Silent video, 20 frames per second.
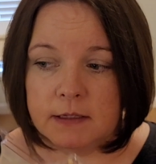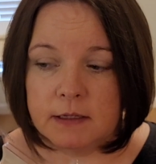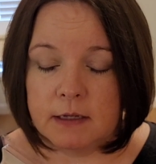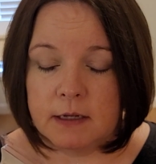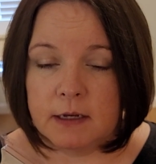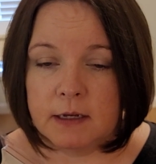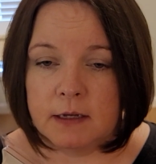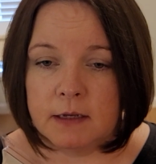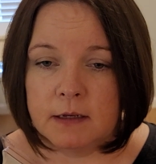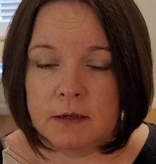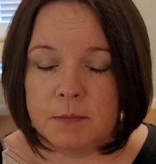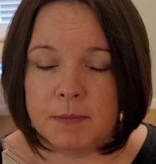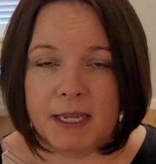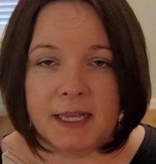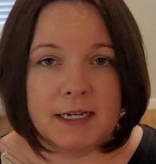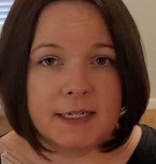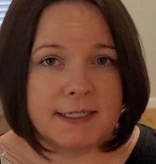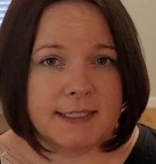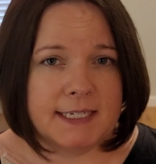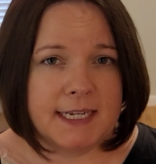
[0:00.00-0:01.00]
and
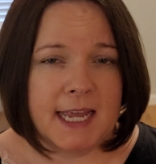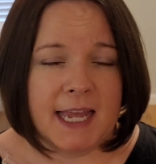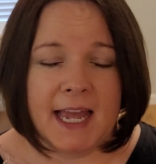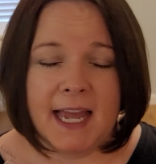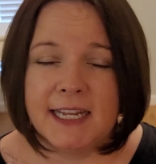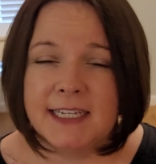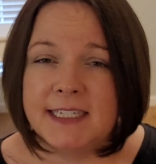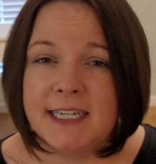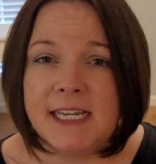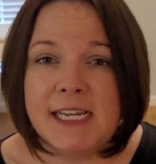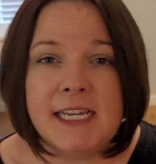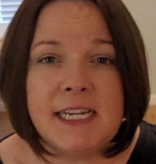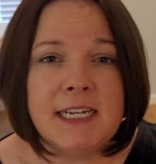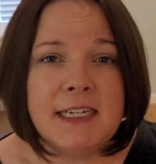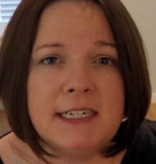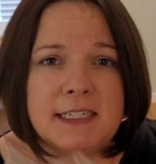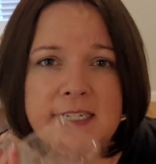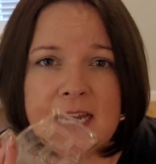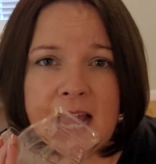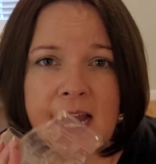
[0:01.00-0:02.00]
a
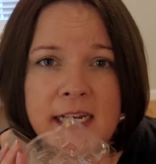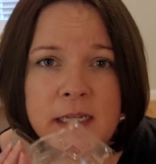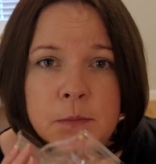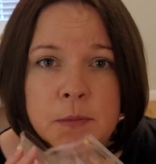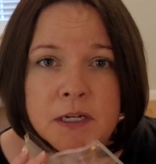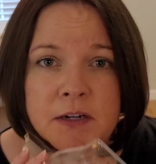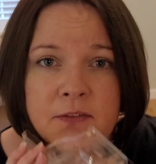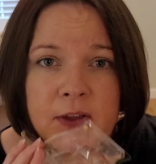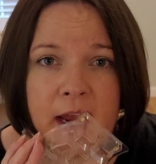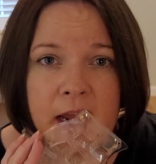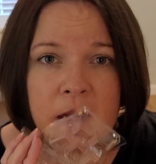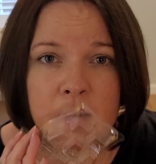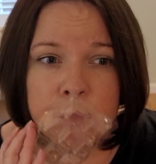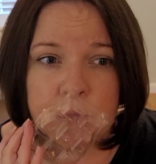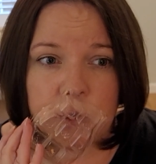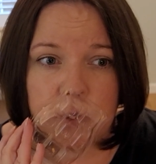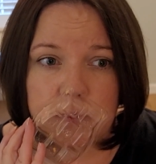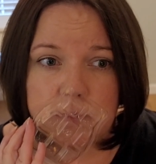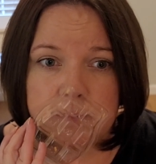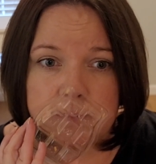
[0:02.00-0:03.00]
teeny tiny bit of
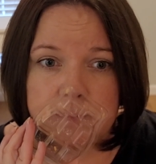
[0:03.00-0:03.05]
amber.